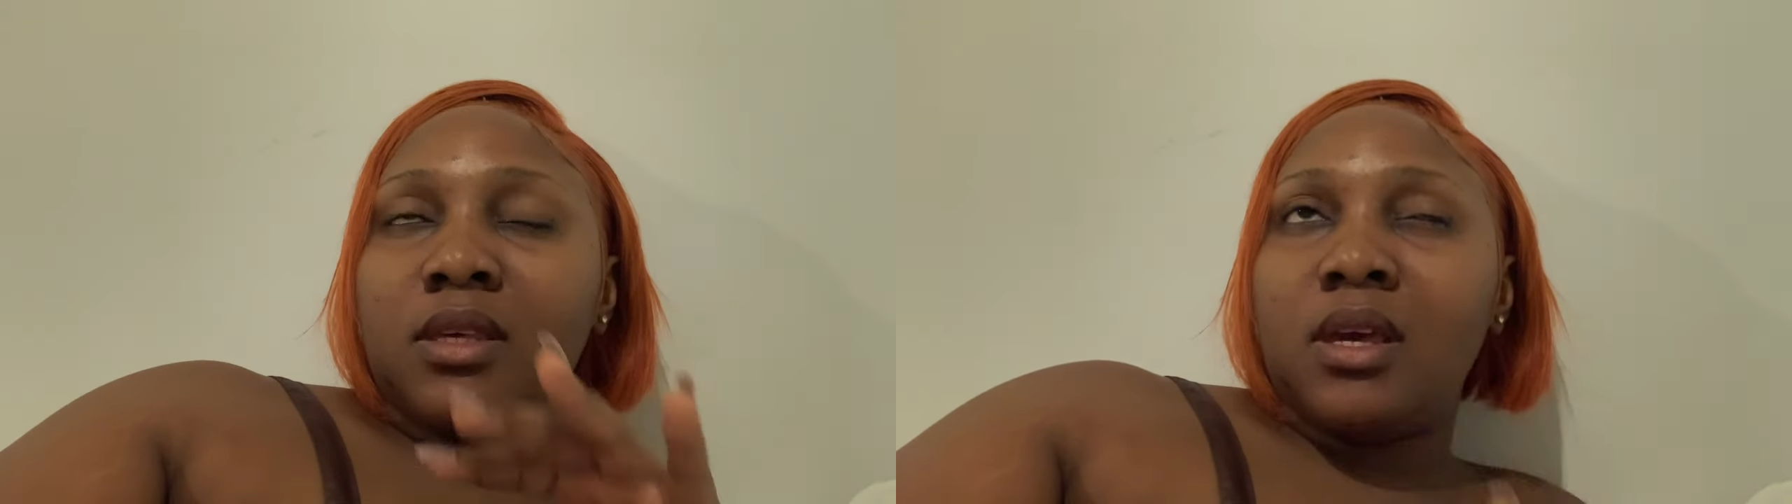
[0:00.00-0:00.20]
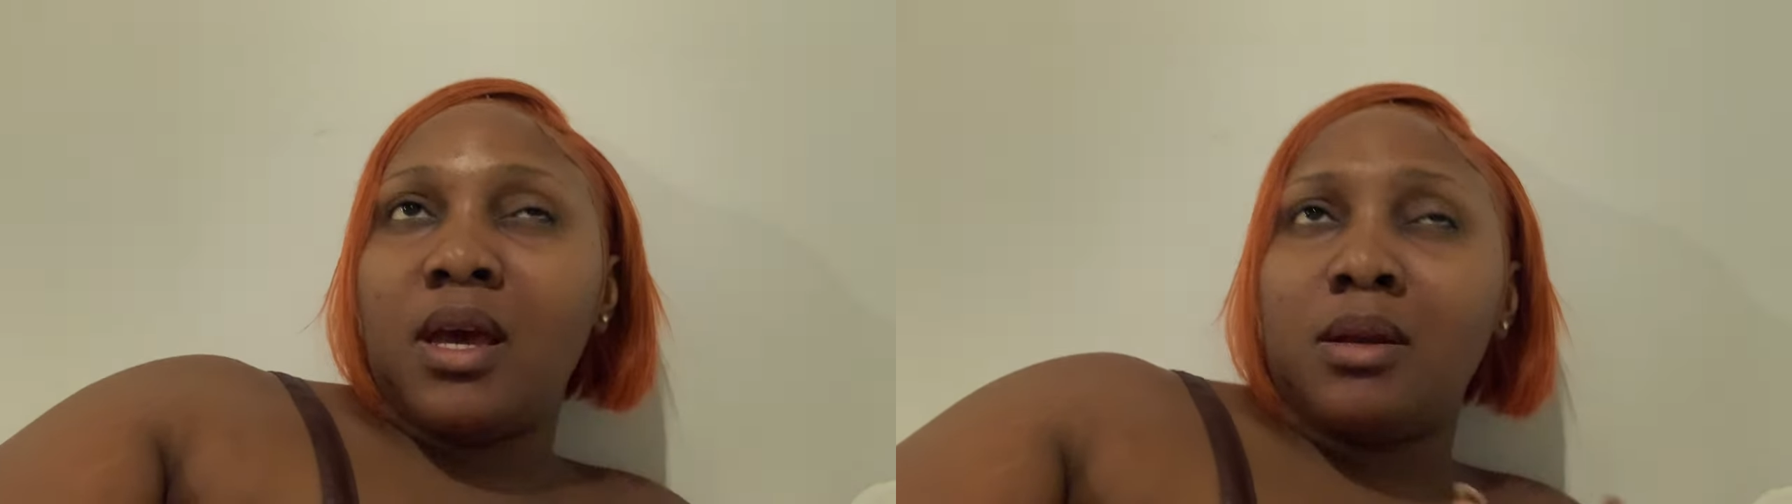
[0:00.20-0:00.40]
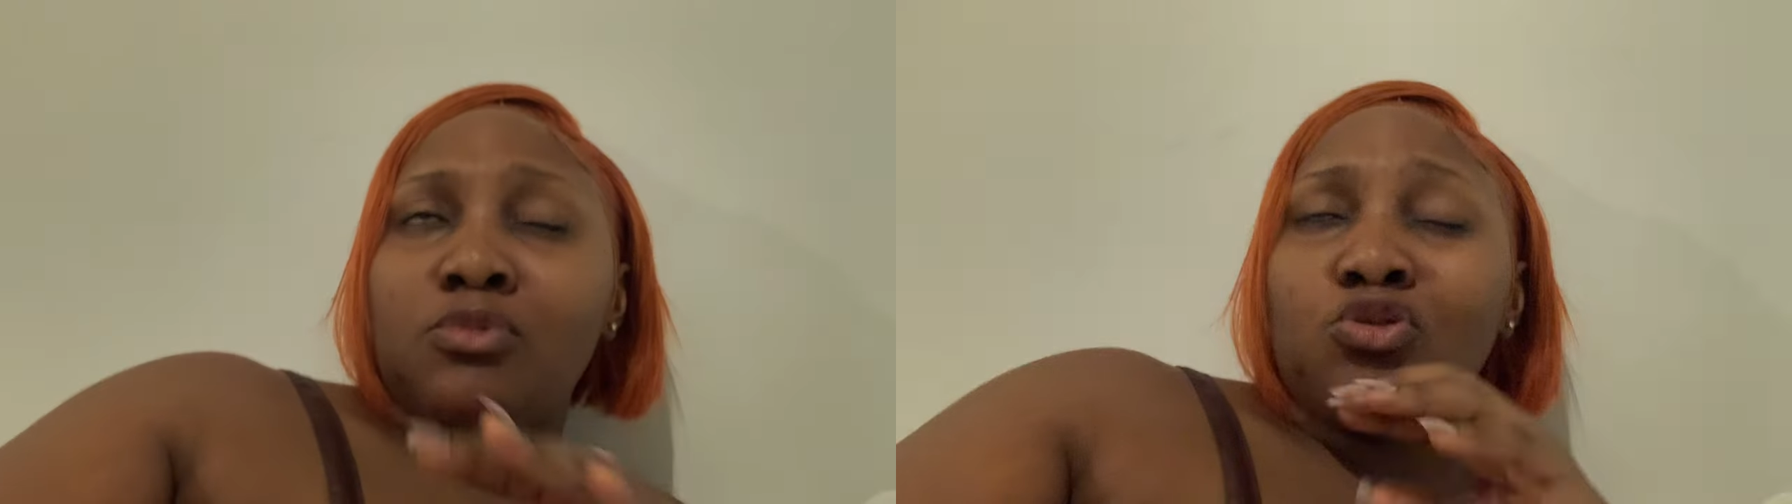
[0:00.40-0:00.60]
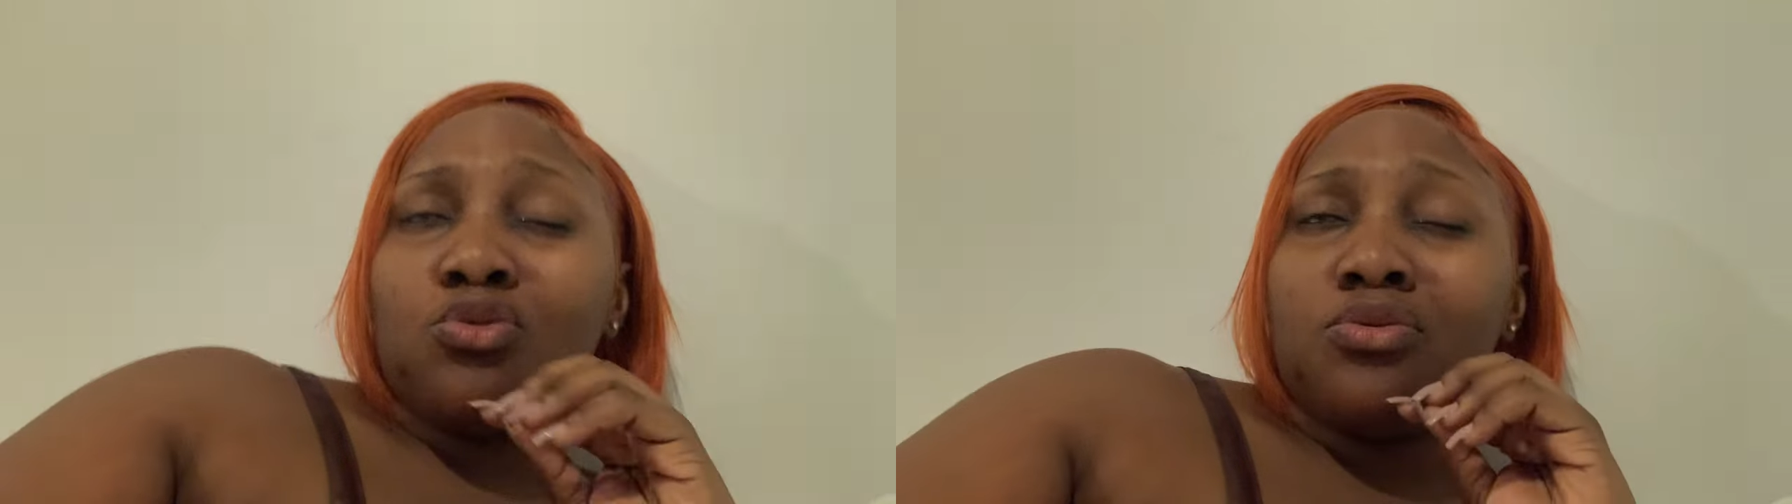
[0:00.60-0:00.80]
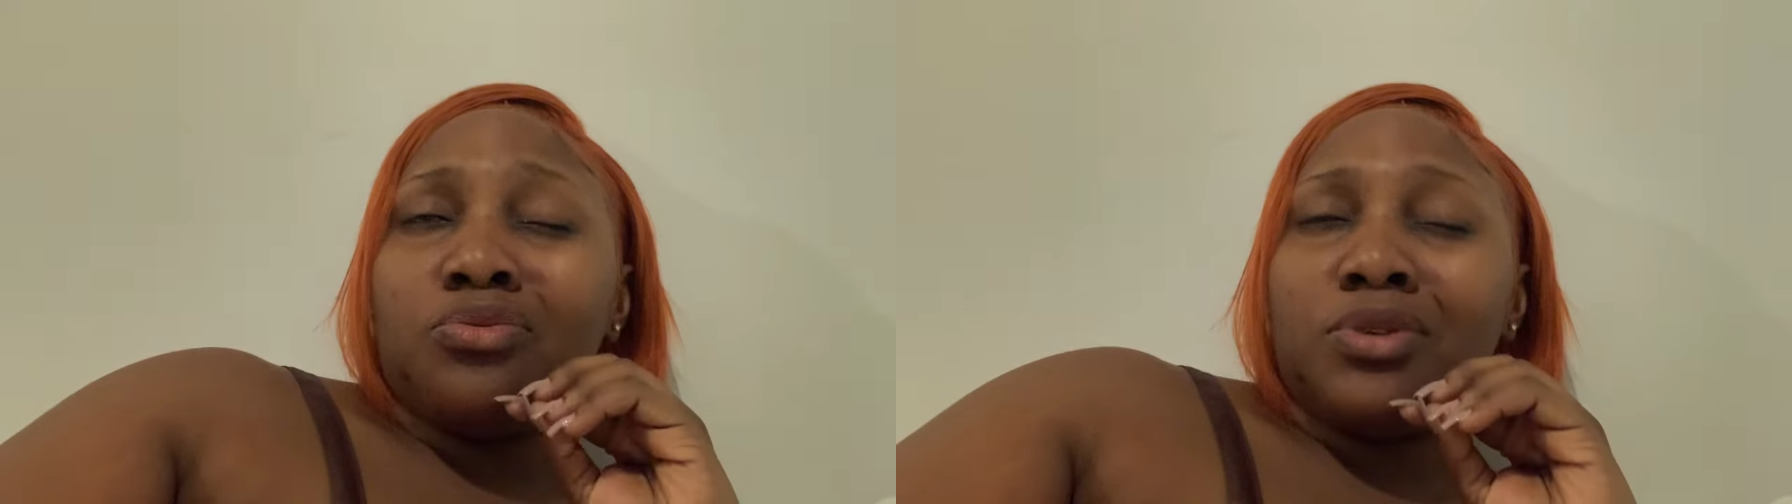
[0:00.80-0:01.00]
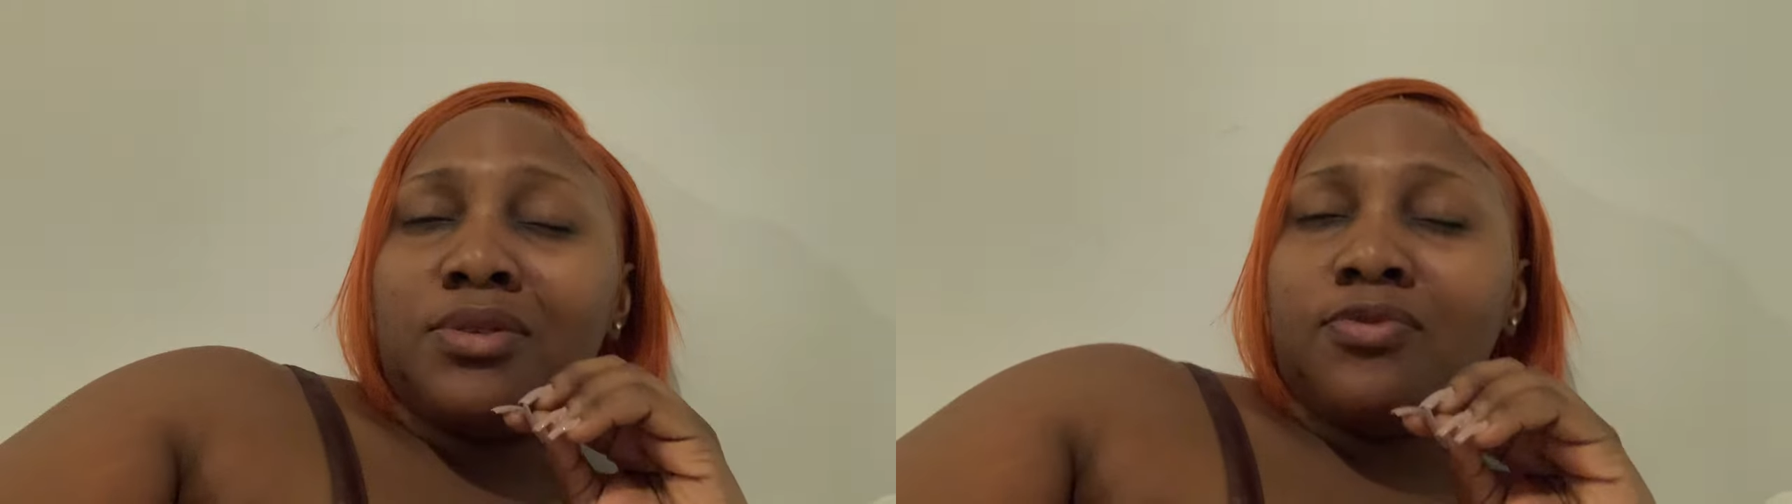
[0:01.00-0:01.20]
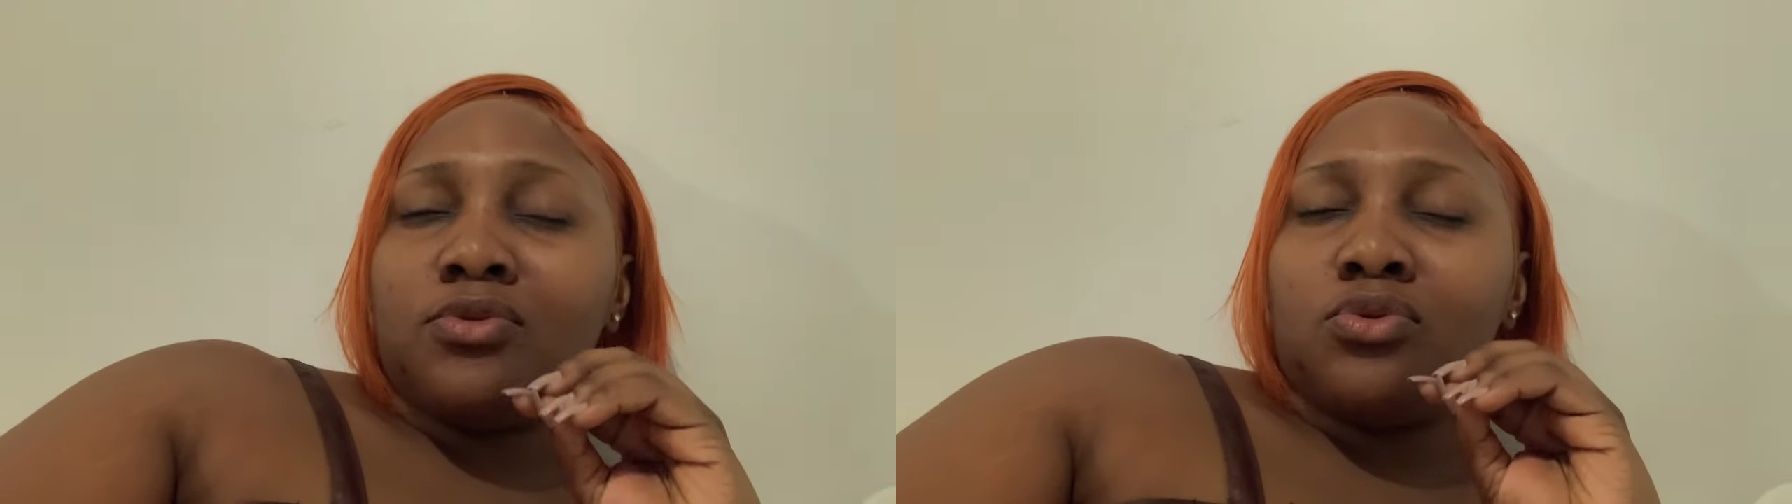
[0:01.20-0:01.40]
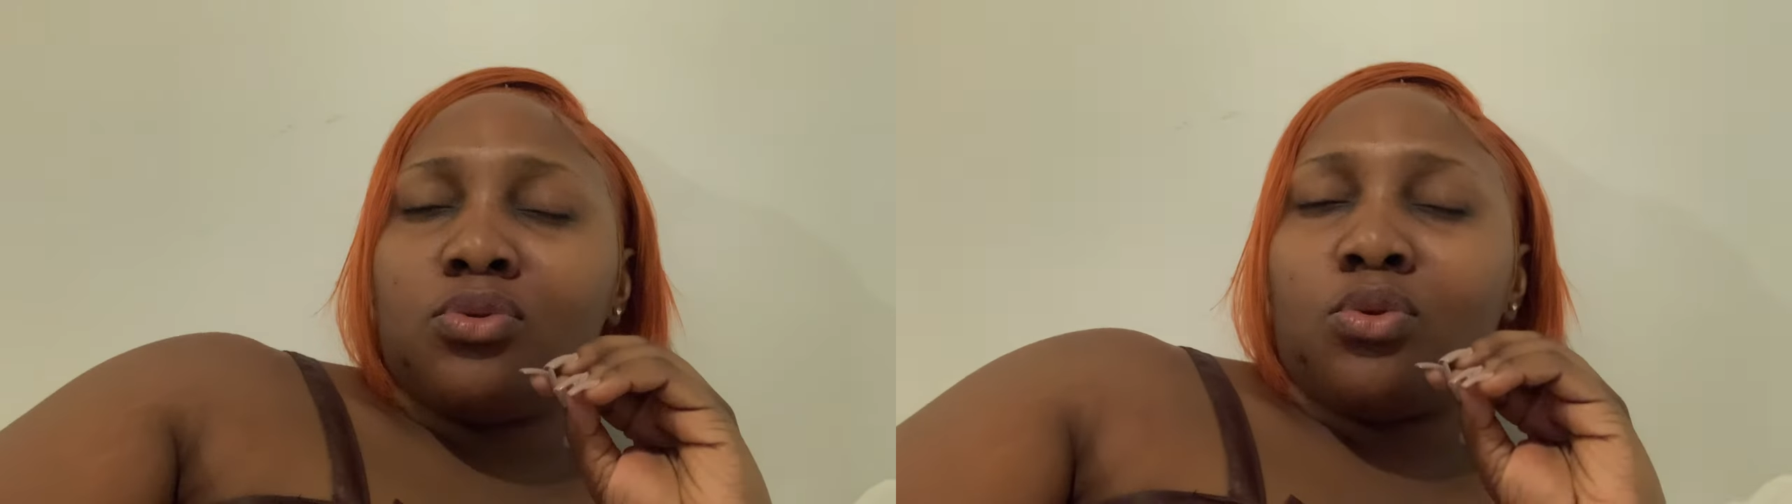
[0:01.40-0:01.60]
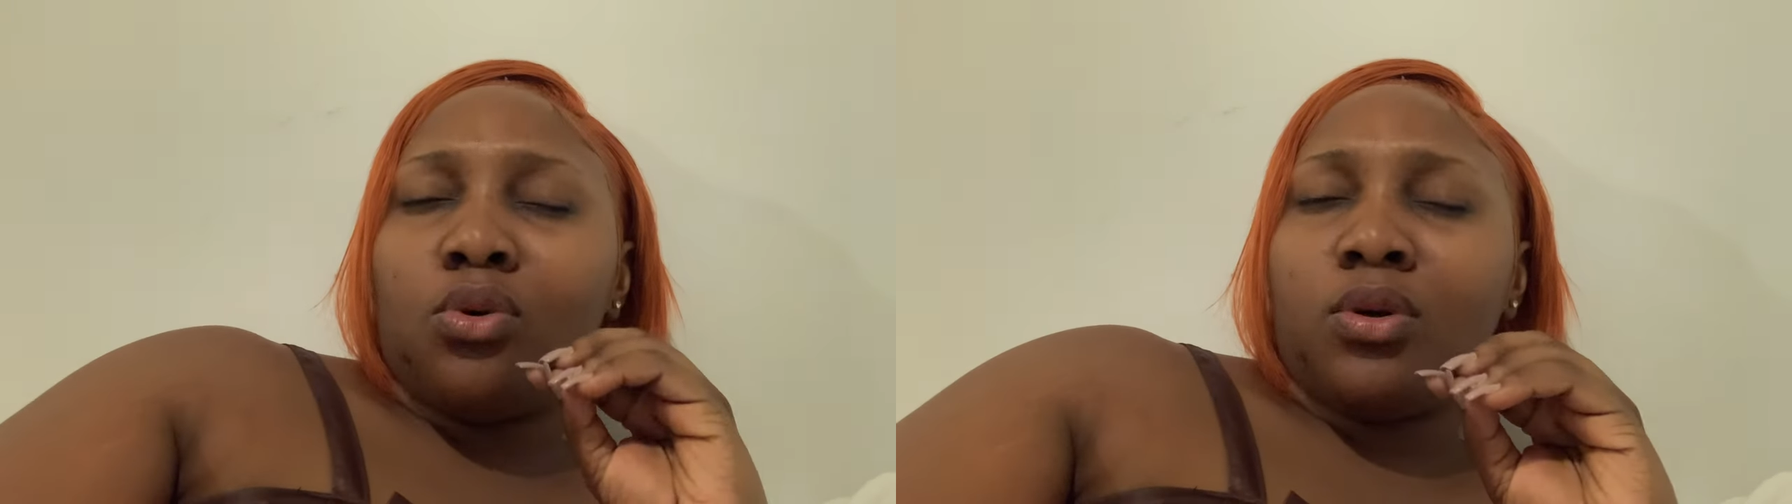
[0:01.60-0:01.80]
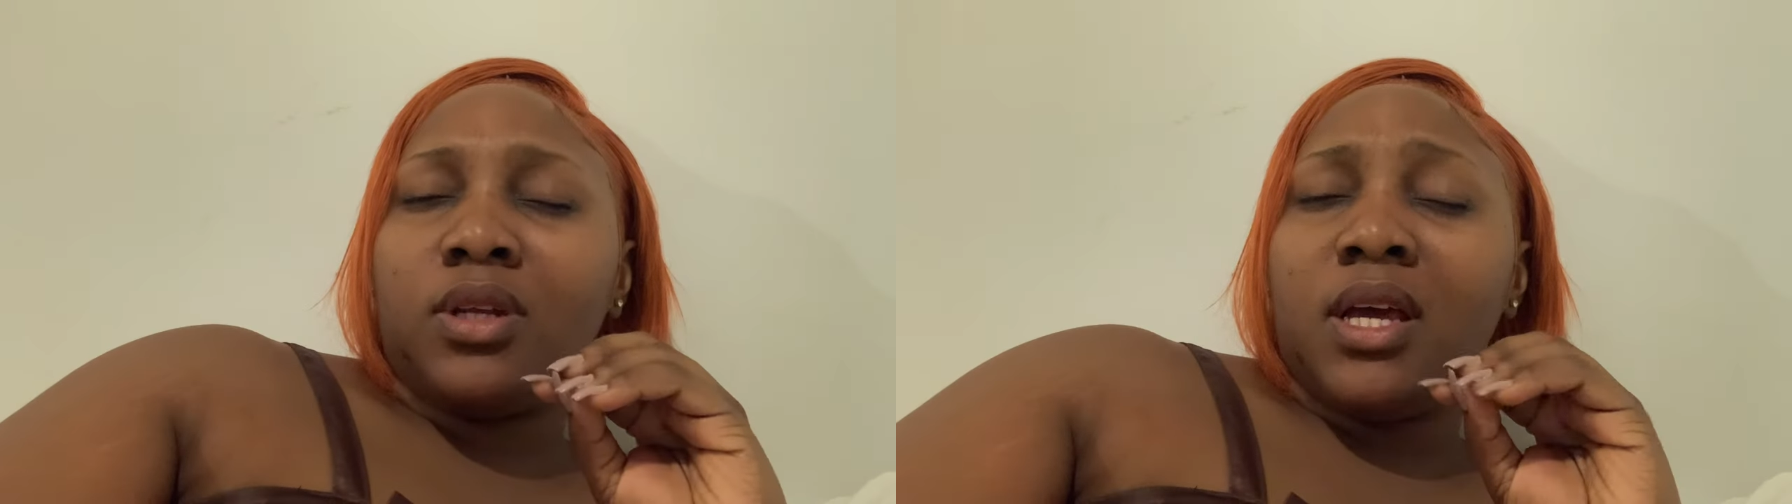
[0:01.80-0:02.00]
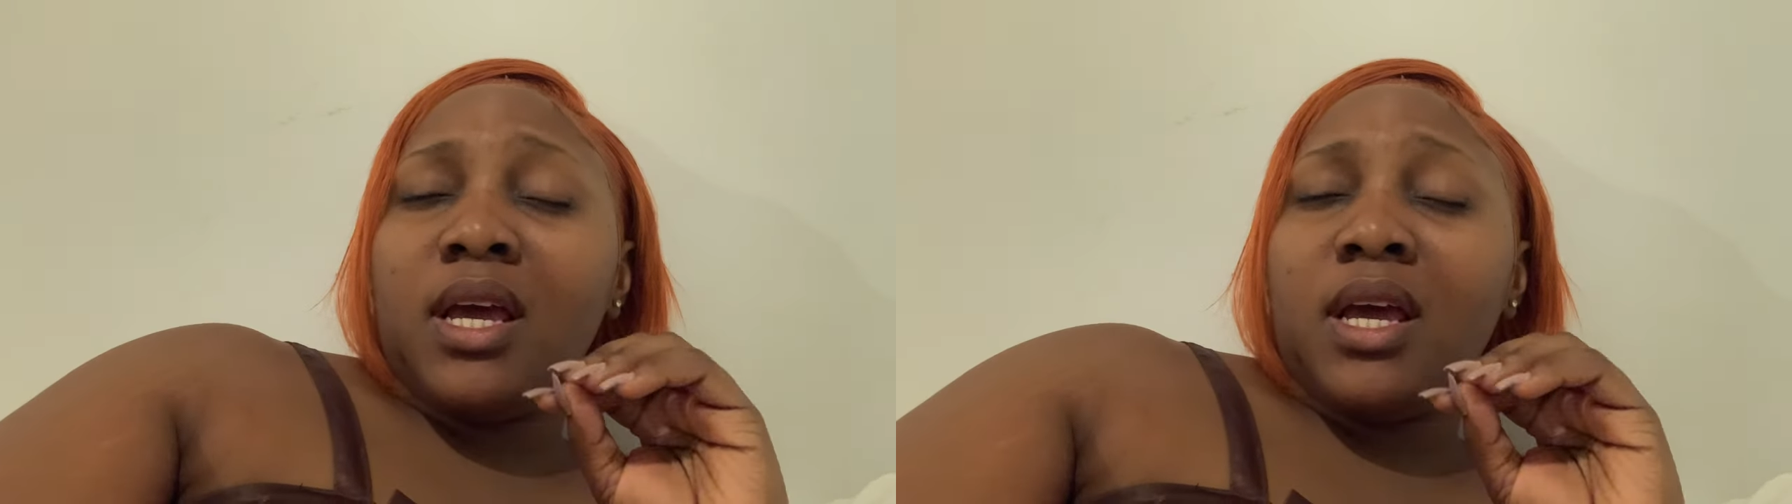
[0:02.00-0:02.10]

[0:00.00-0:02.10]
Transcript: and I'm so grateful to God.